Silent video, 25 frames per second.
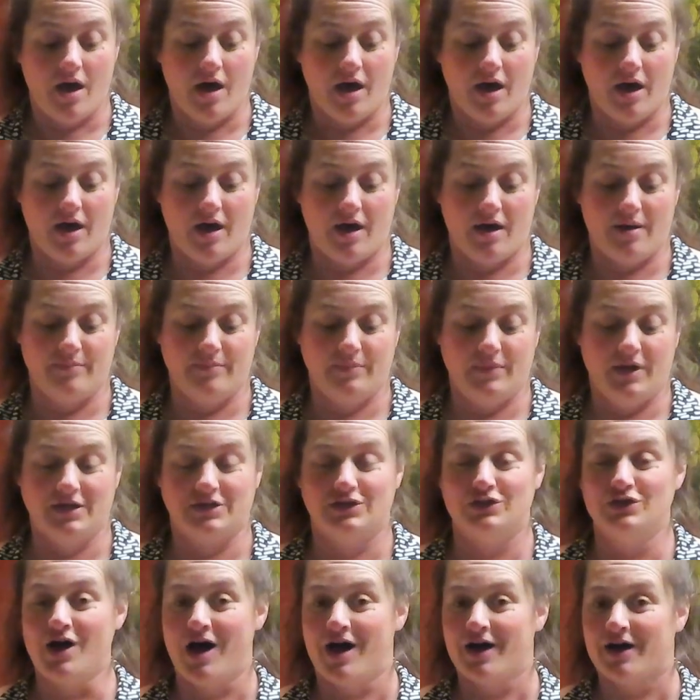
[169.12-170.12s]

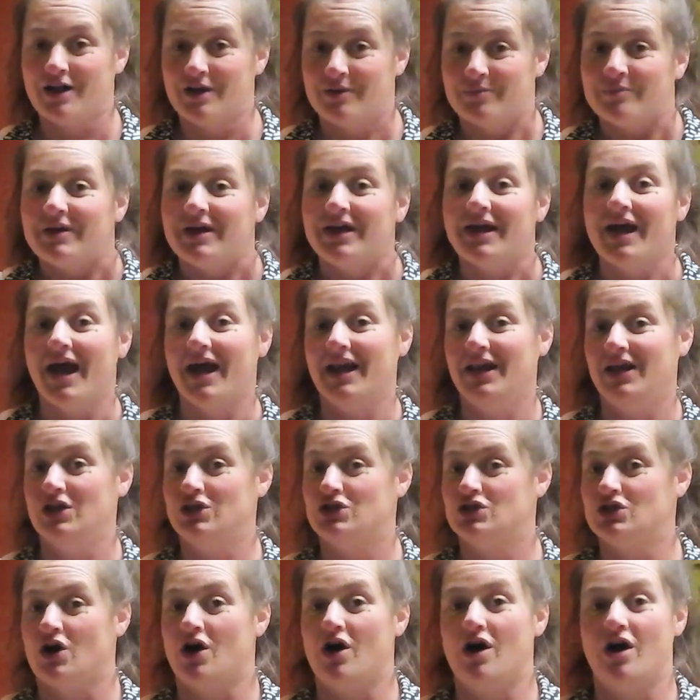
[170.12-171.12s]
it's not going to be any
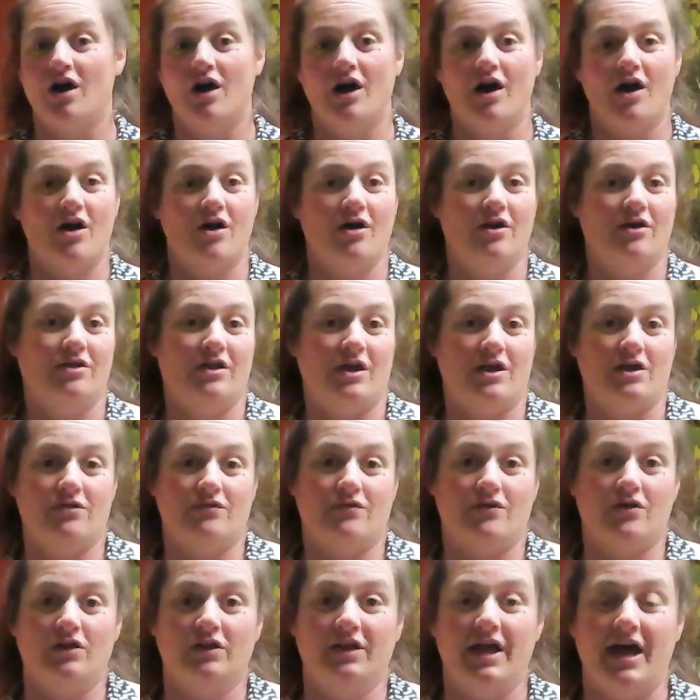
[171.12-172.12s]
jar that
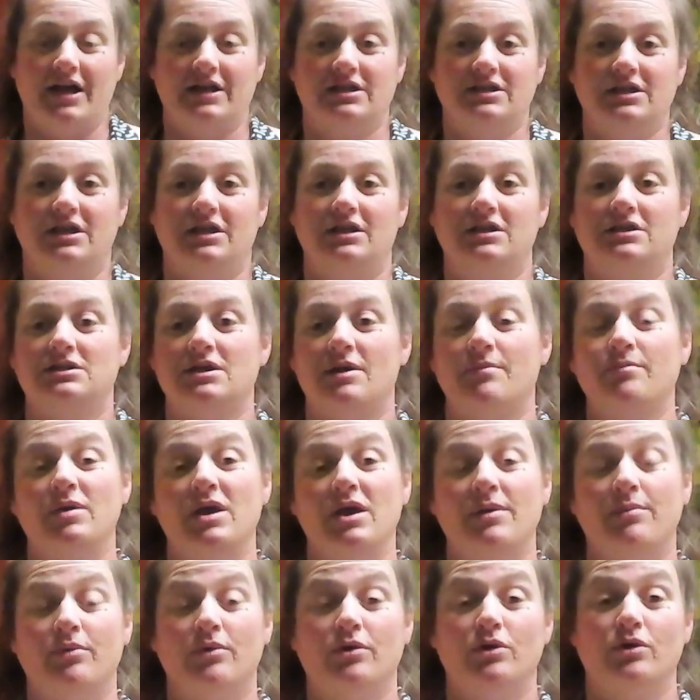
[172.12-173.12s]
you've collected. Some
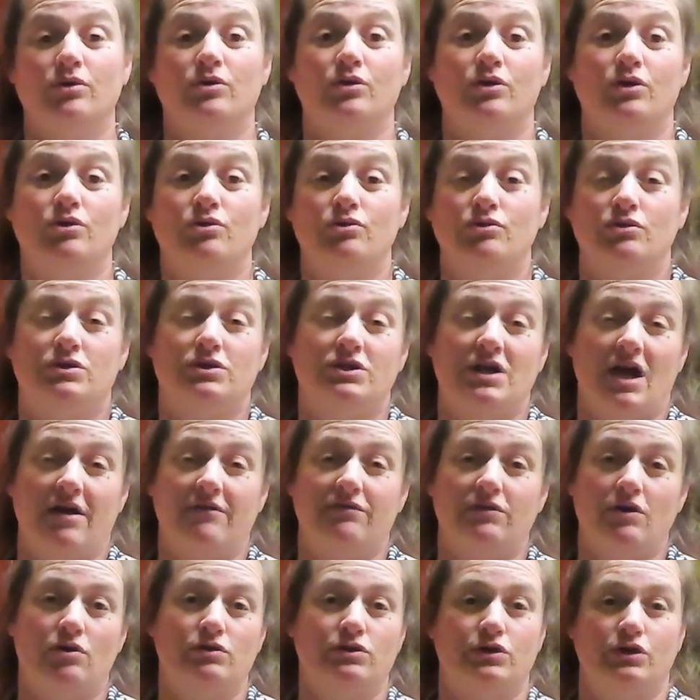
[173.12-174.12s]
people
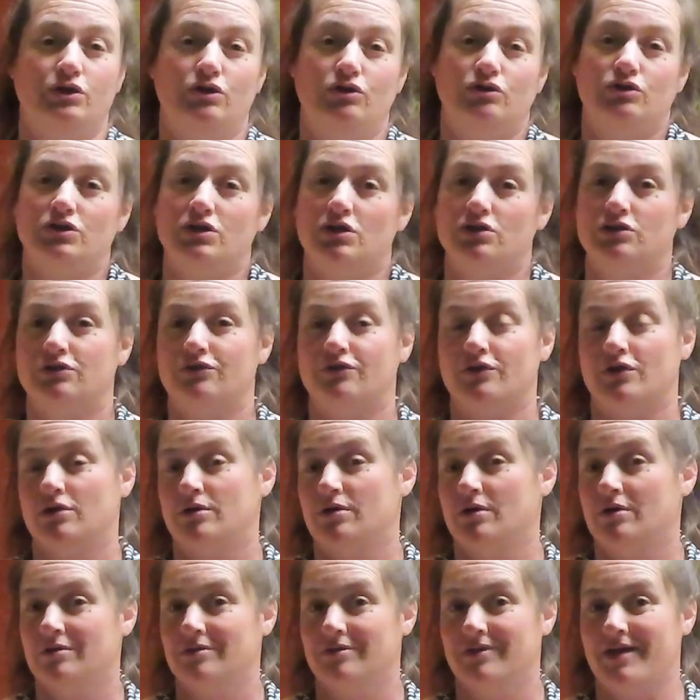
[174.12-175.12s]
save those and use those
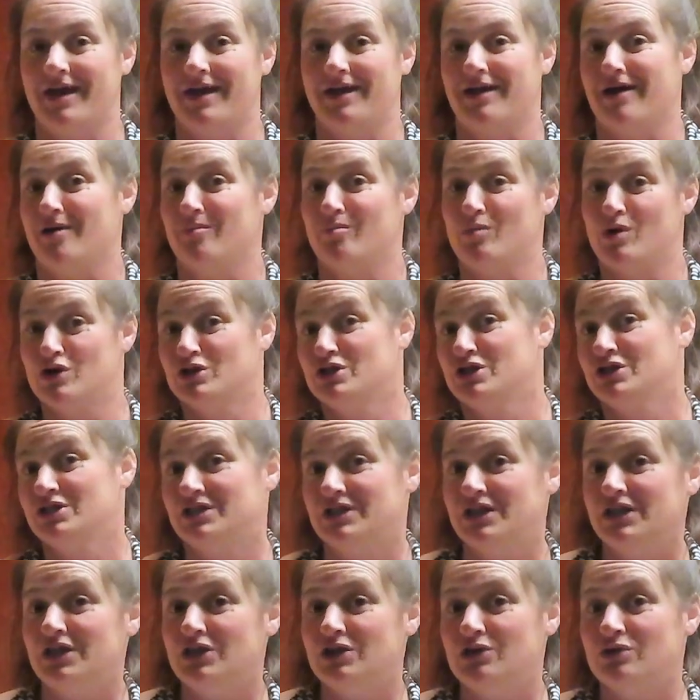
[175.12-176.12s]
for like
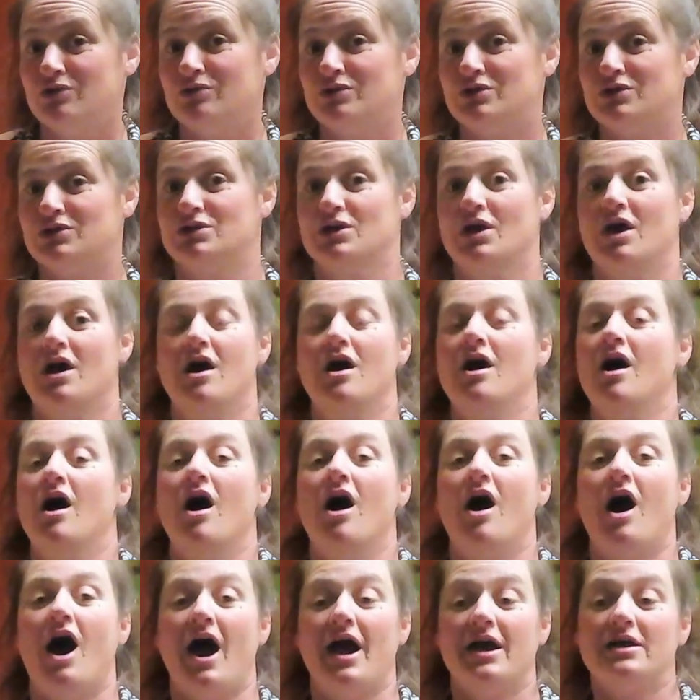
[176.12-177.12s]
emergency use.
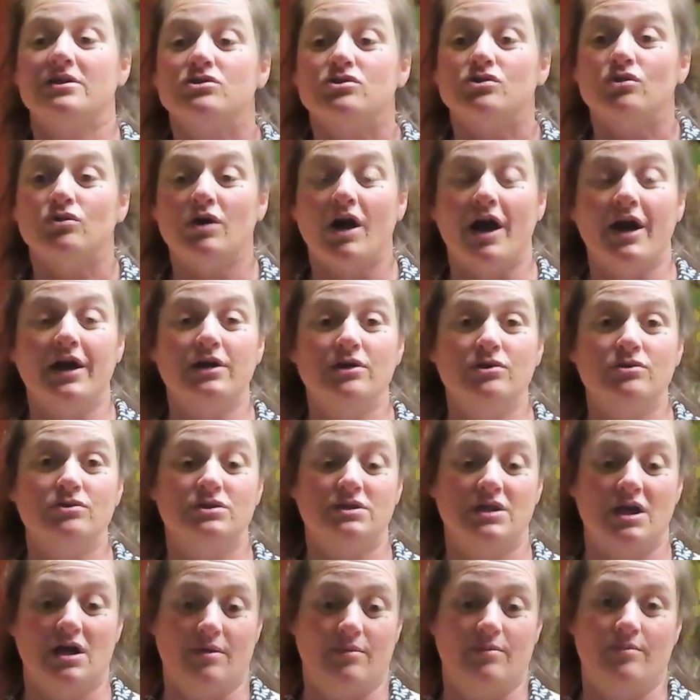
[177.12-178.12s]
I
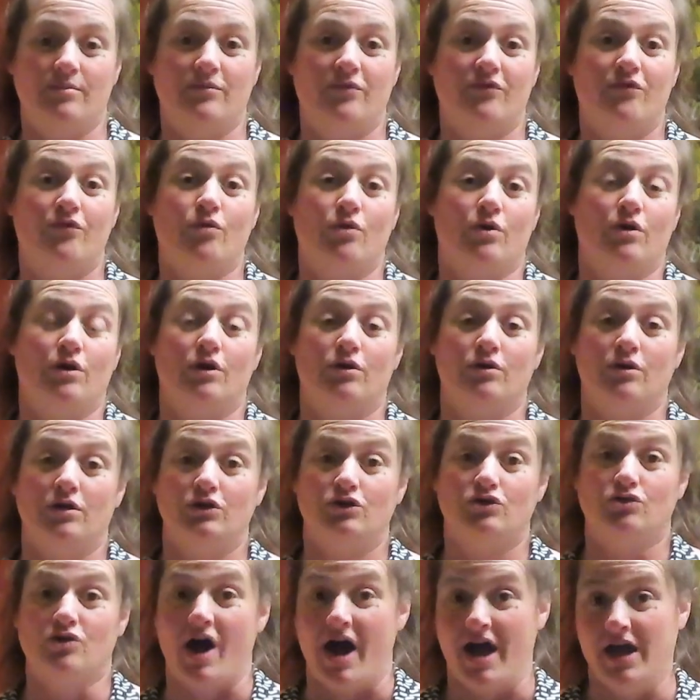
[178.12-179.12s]
use them for
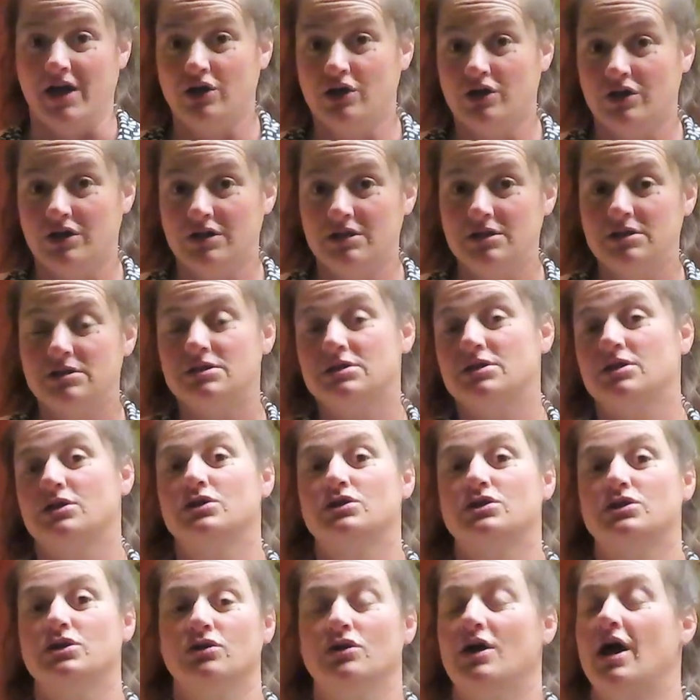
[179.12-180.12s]
dry goods.
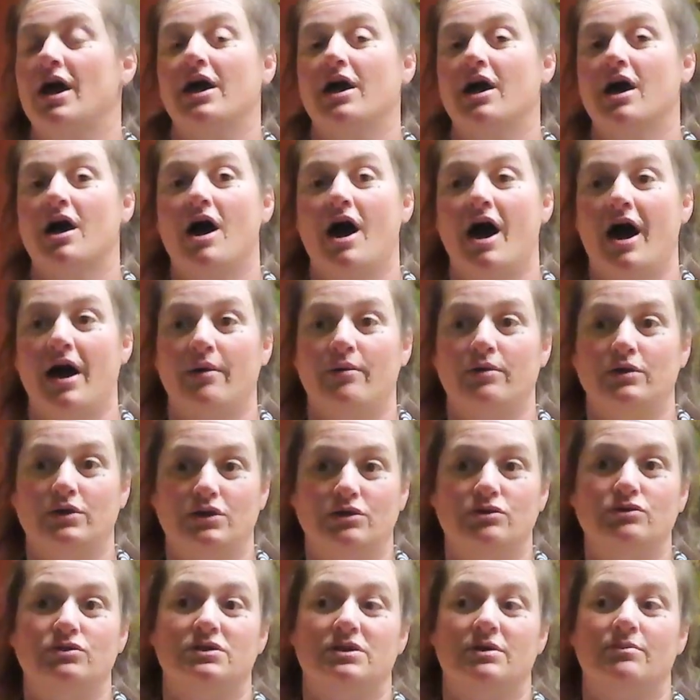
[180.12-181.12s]
So like I would
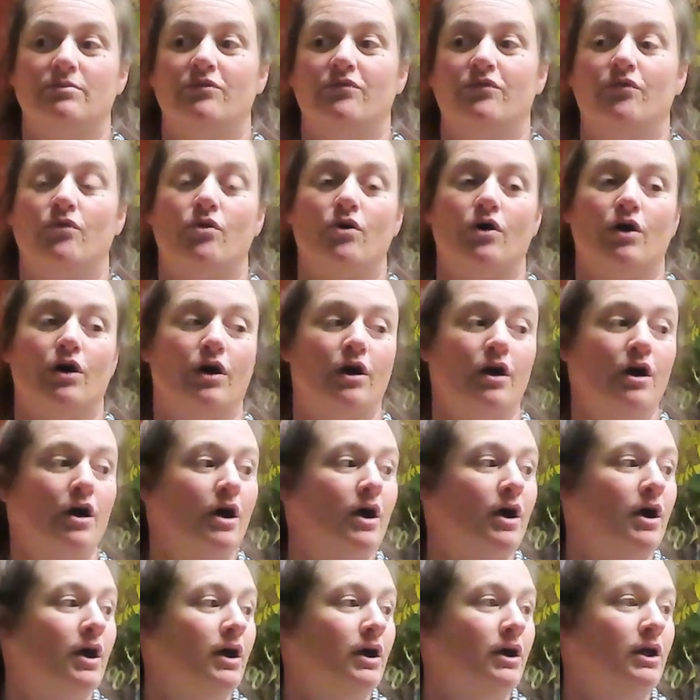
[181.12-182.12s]
use them for,
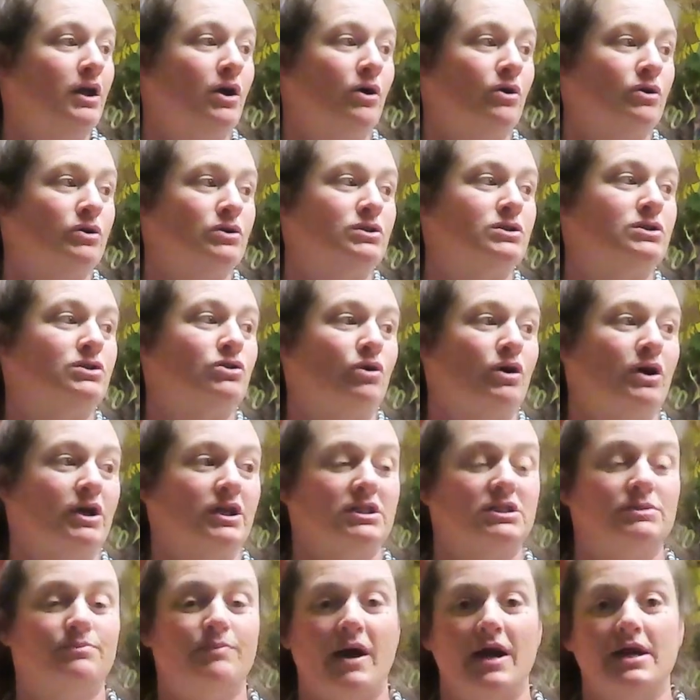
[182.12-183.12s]
storing
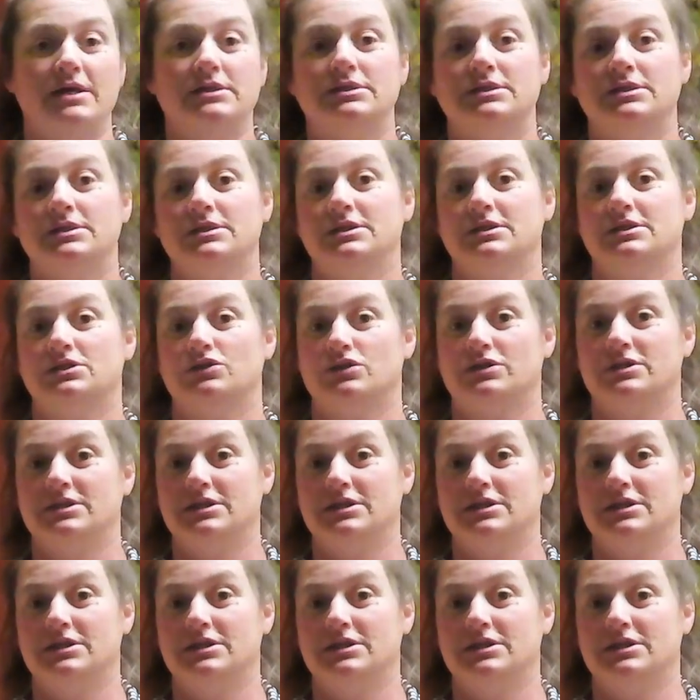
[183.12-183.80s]
spices or